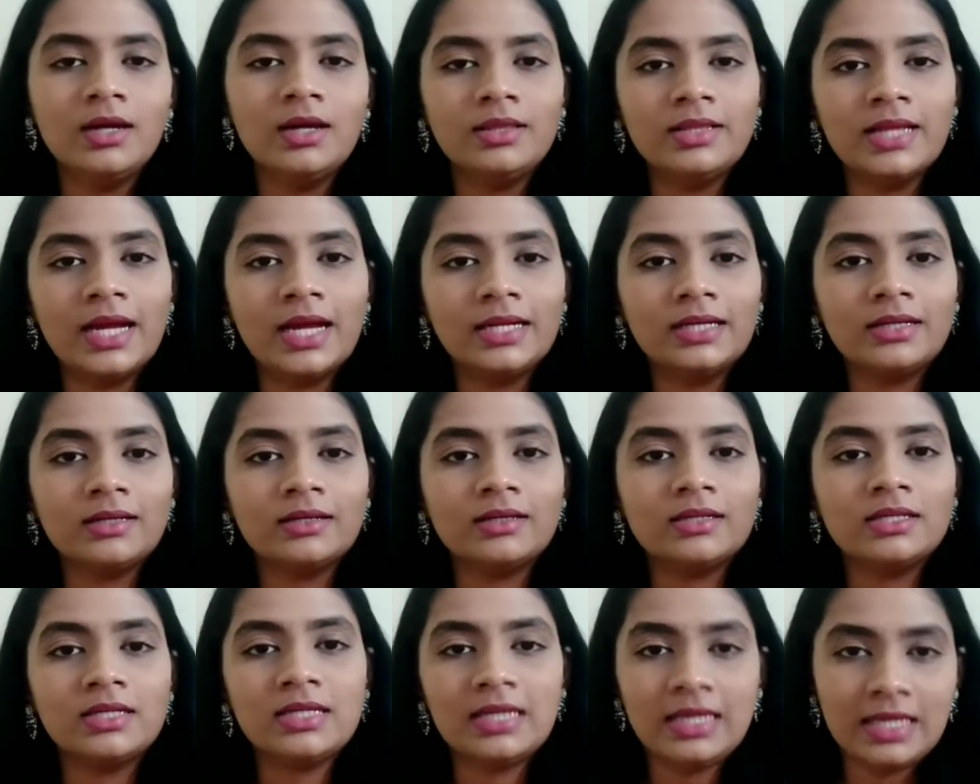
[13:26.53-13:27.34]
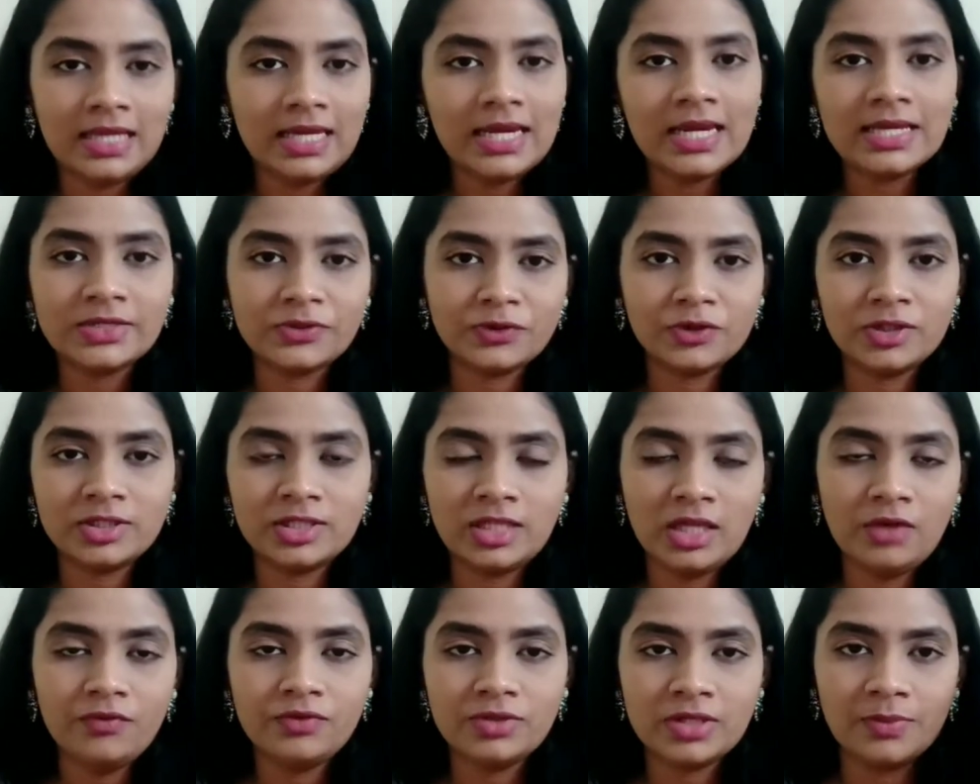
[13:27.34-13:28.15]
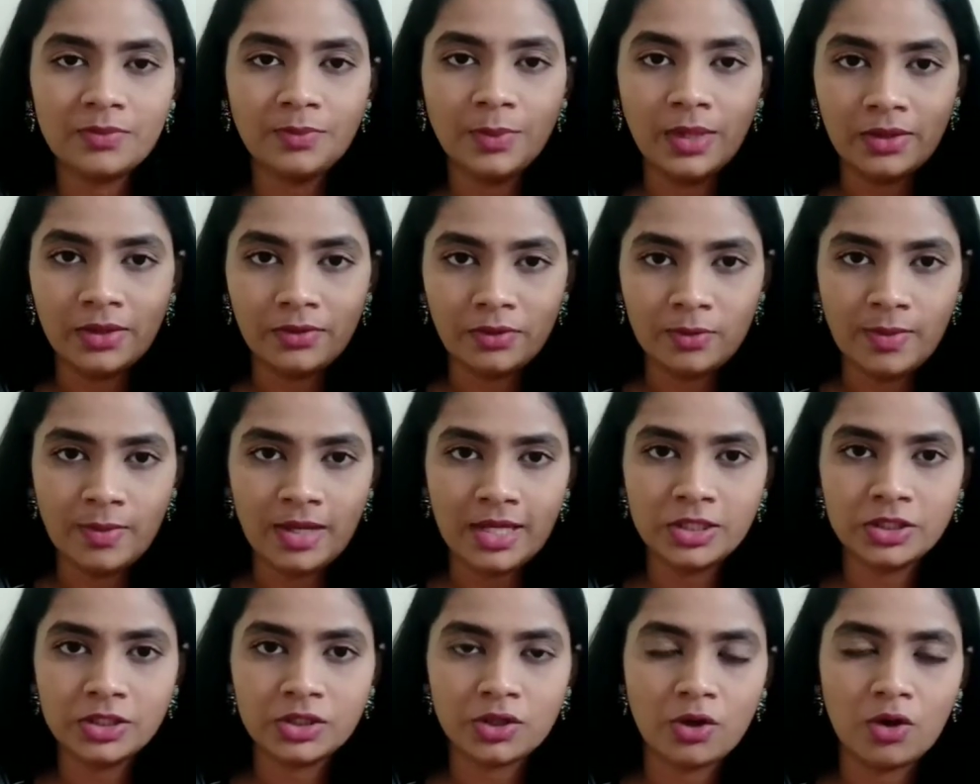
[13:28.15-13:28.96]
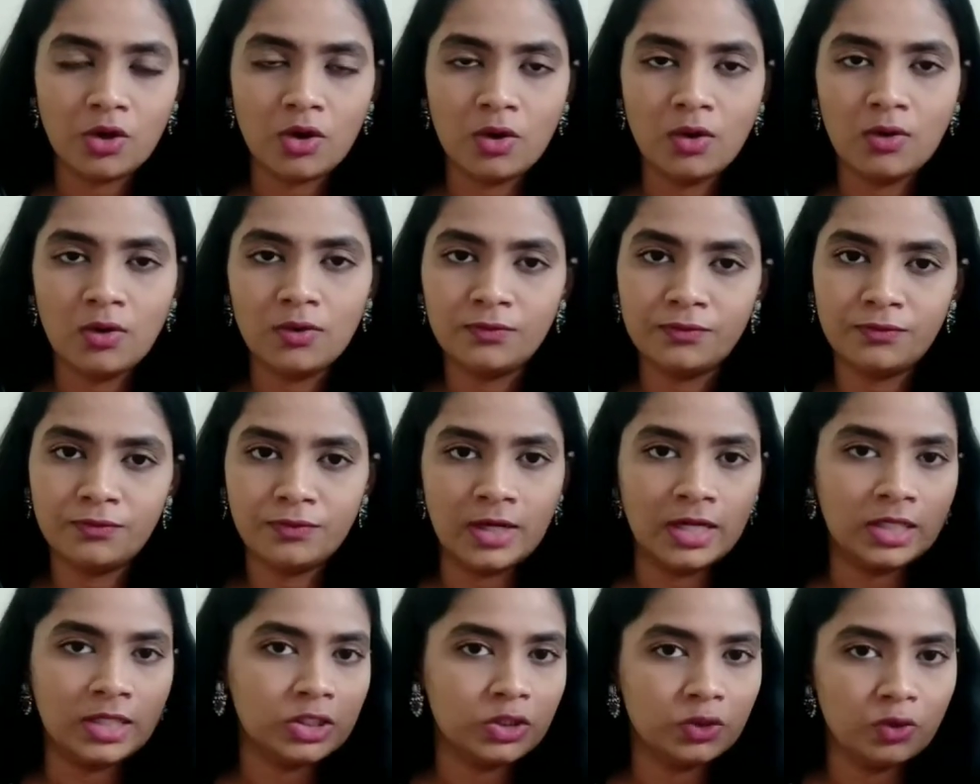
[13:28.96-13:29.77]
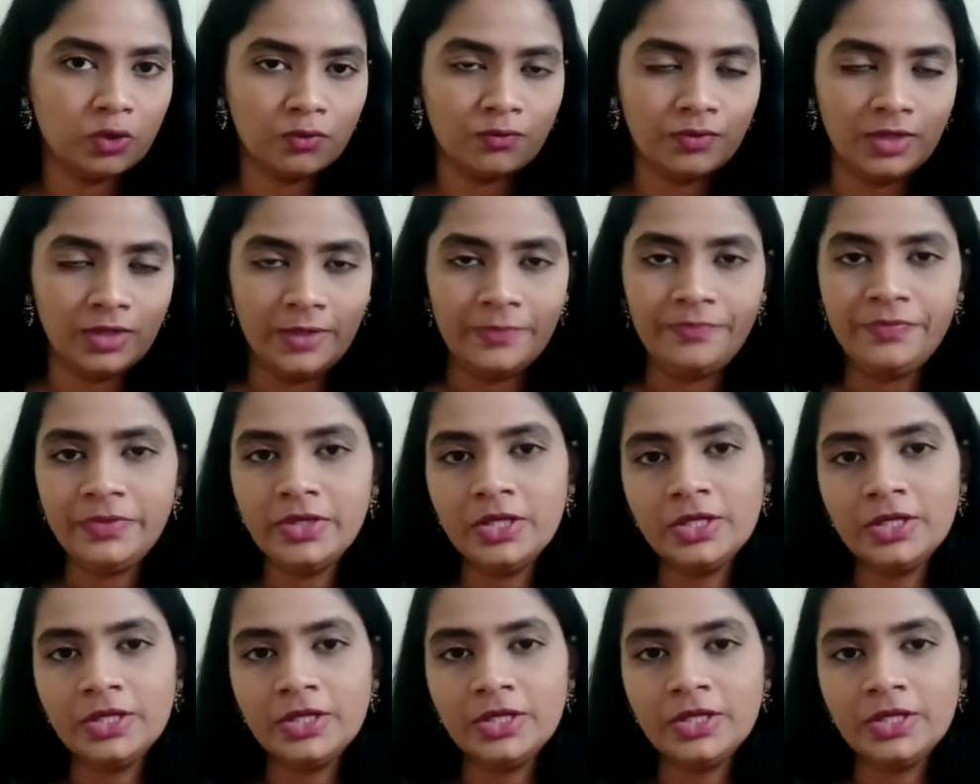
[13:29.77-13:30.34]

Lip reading: that he has received some remains of Sophie.